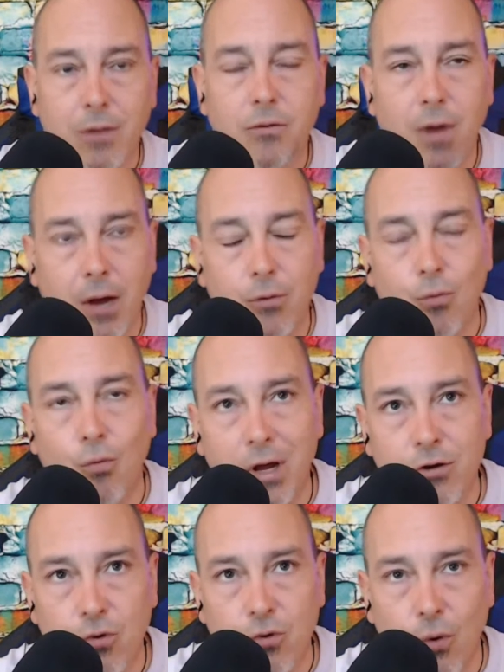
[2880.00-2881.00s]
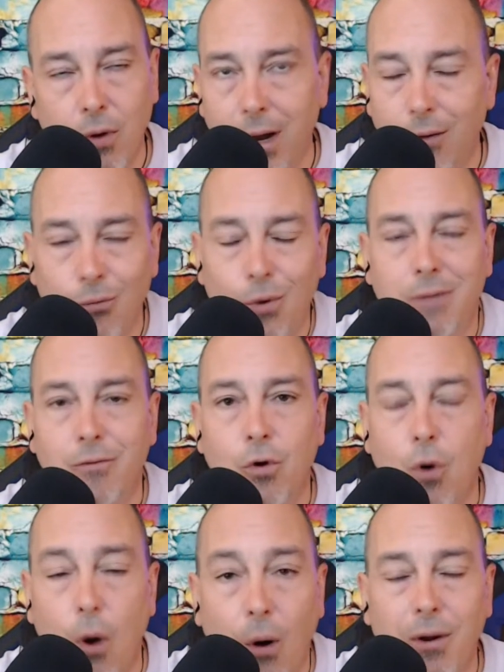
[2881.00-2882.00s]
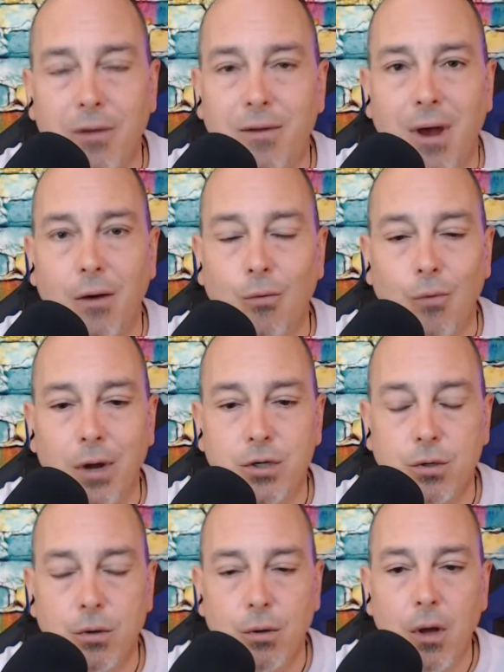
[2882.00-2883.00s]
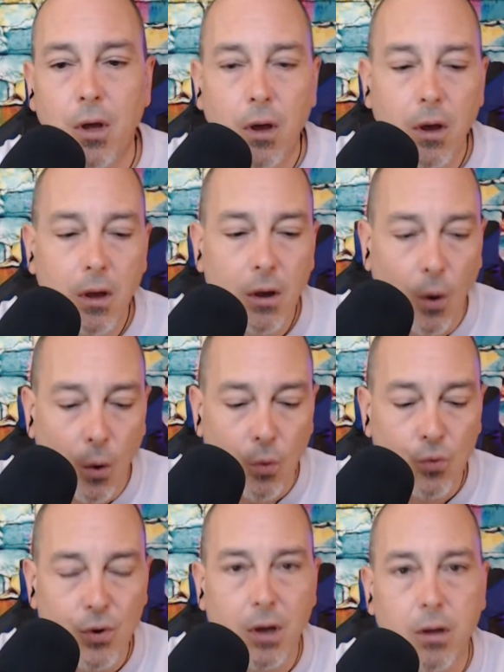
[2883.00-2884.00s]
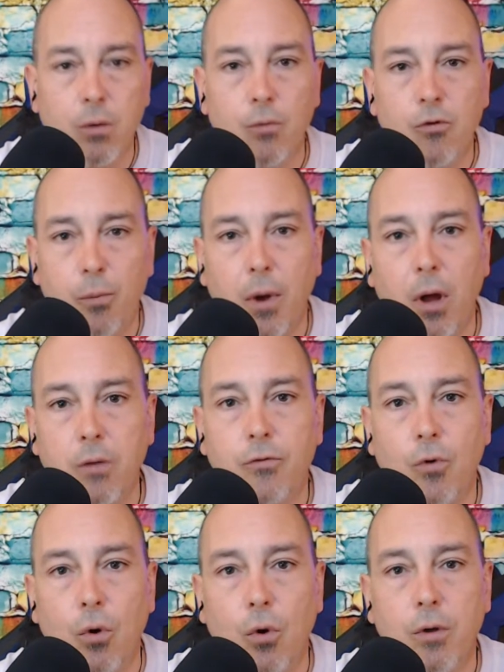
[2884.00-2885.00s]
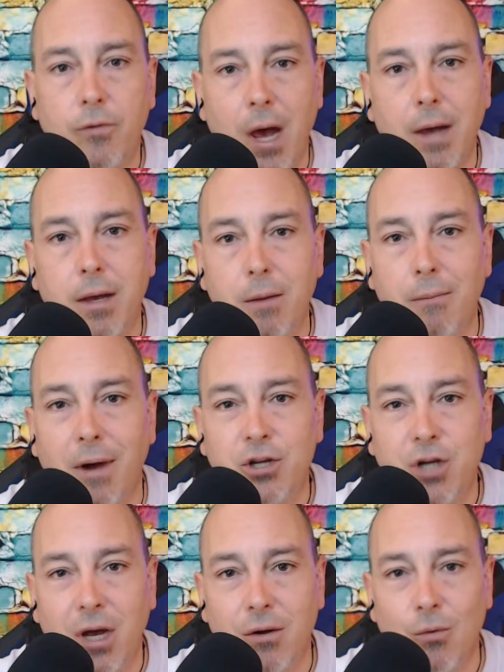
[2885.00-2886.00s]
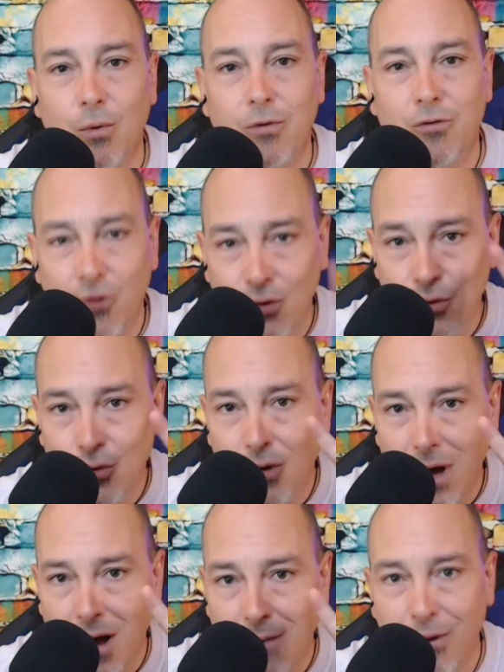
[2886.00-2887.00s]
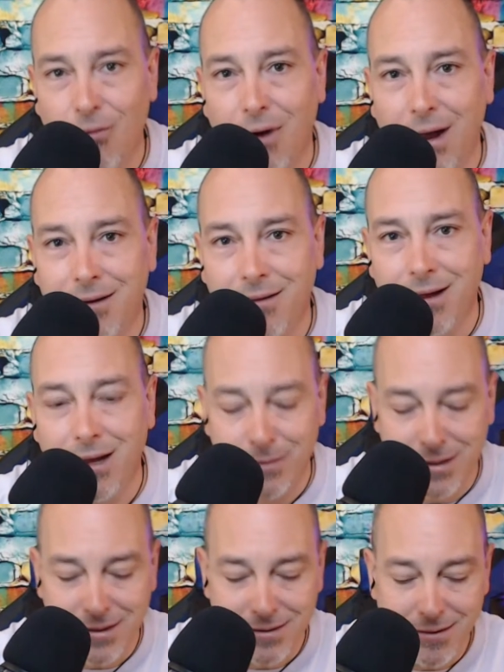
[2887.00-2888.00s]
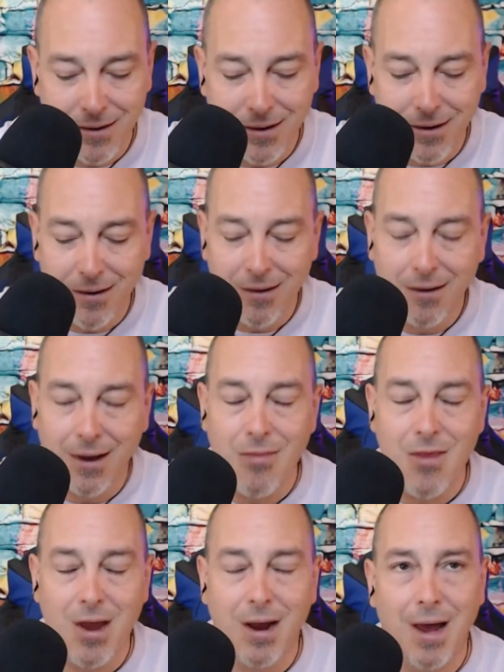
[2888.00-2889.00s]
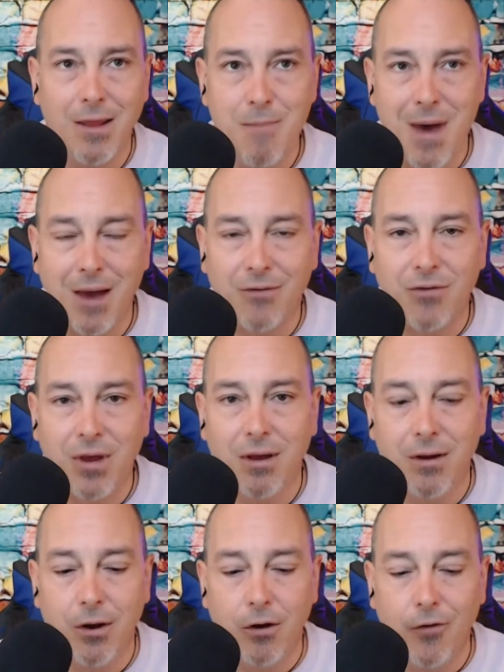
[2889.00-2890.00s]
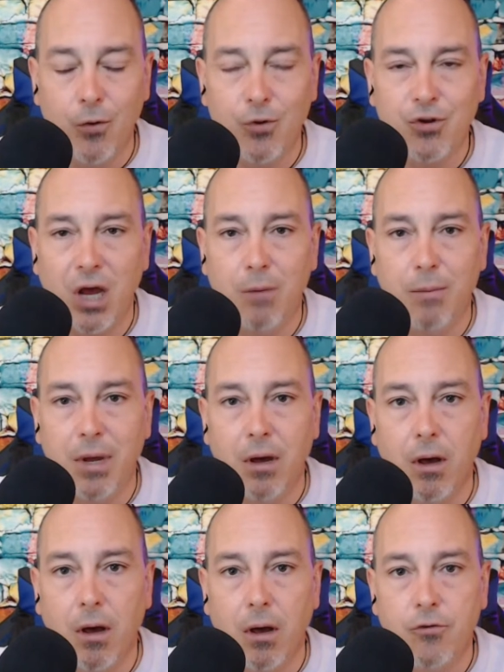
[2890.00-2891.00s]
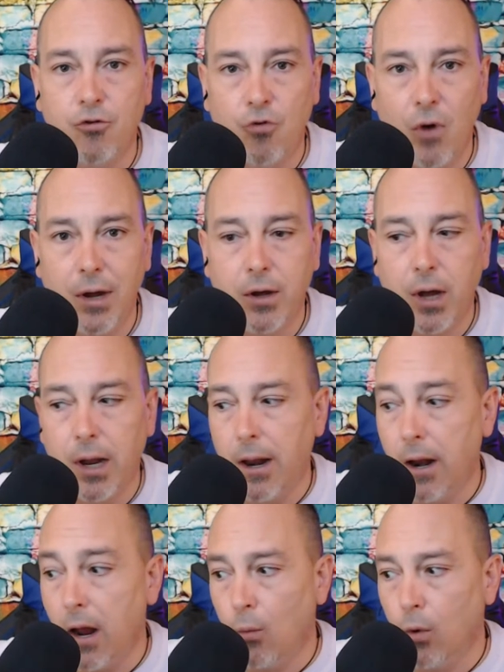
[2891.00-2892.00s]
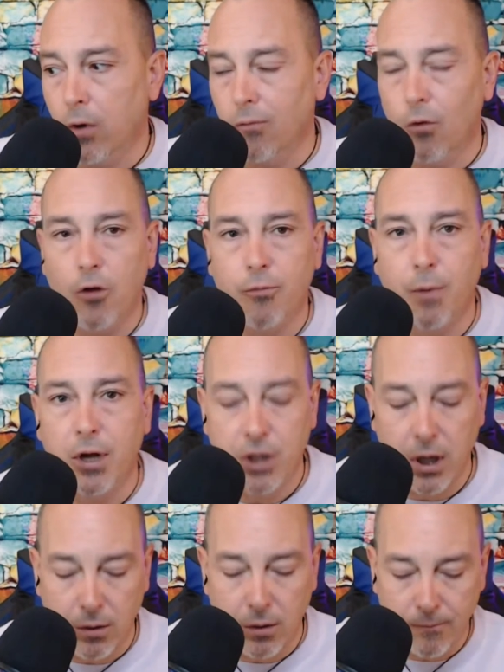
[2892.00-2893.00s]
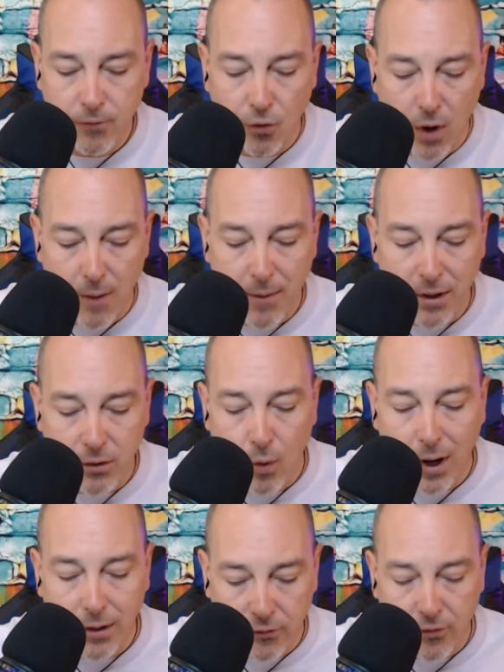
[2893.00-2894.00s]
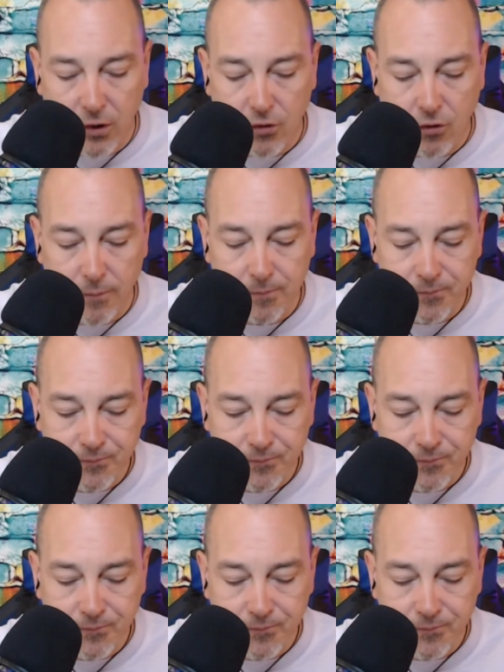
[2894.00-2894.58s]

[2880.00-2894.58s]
attacked Rachel, and I wouldn't even call it attack Rachel, only in response to her attacking my channel with 2 copyright claims. And then I had the Max Egan interview, which gave me a strike, and then I would have lost my channel. So I made the right decision